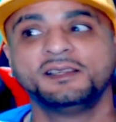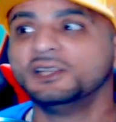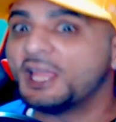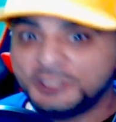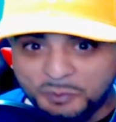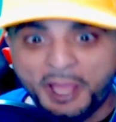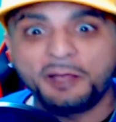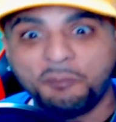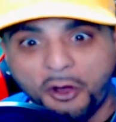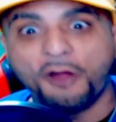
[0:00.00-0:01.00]
Let's make
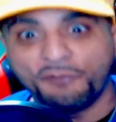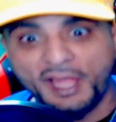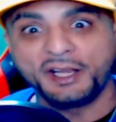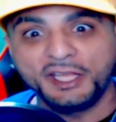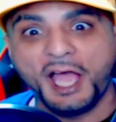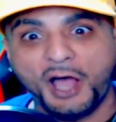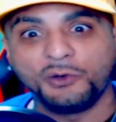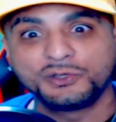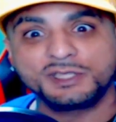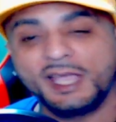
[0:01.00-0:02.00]

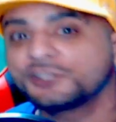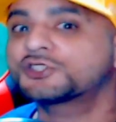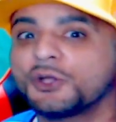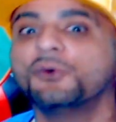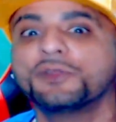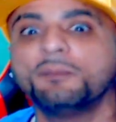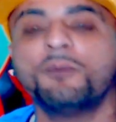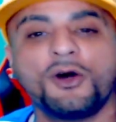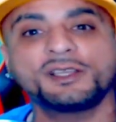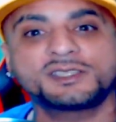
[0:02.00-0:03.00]
more videos and show them
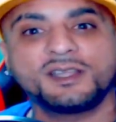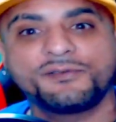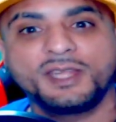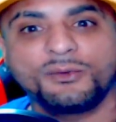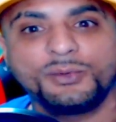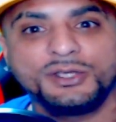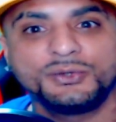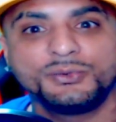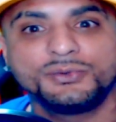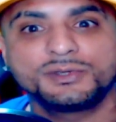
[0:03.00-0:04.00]
more stuff that we
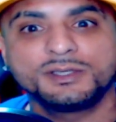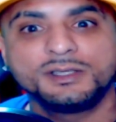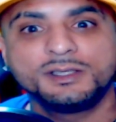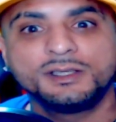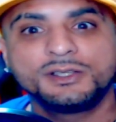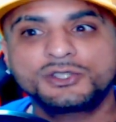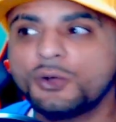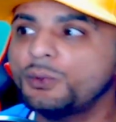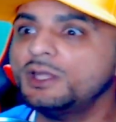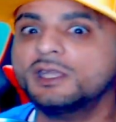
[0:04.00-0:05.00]
use,
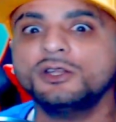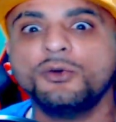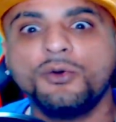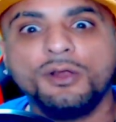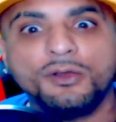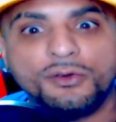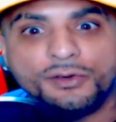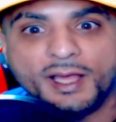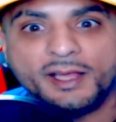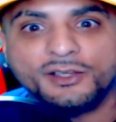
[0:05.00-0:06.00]
so we can all
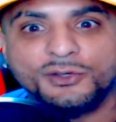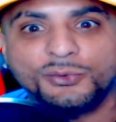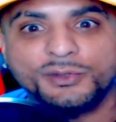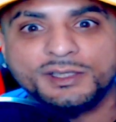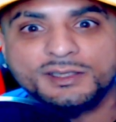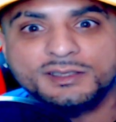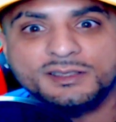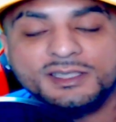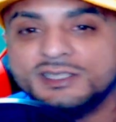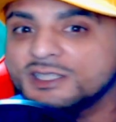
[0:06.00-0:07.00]
learn how to do this.
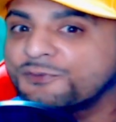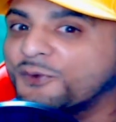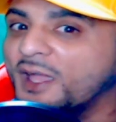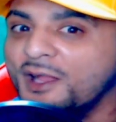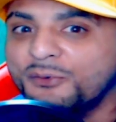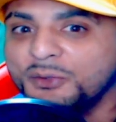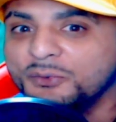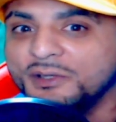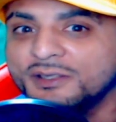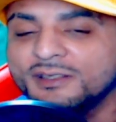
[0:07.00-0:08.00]
This is for
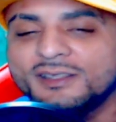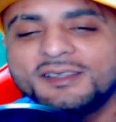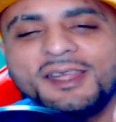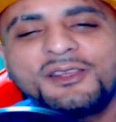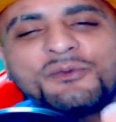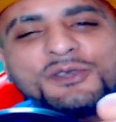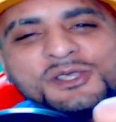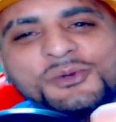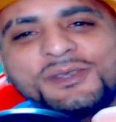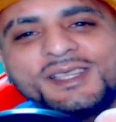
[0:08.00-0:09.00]
everyone. Thank you for
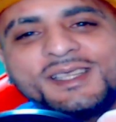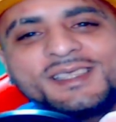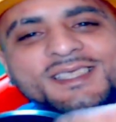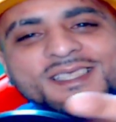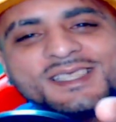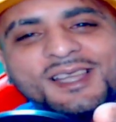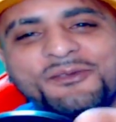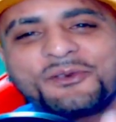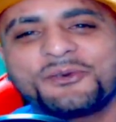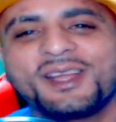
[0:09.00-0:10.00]
tuning in to Tek
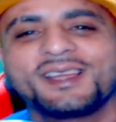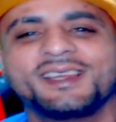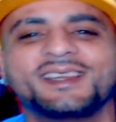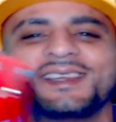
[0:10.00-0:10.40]
four Rek.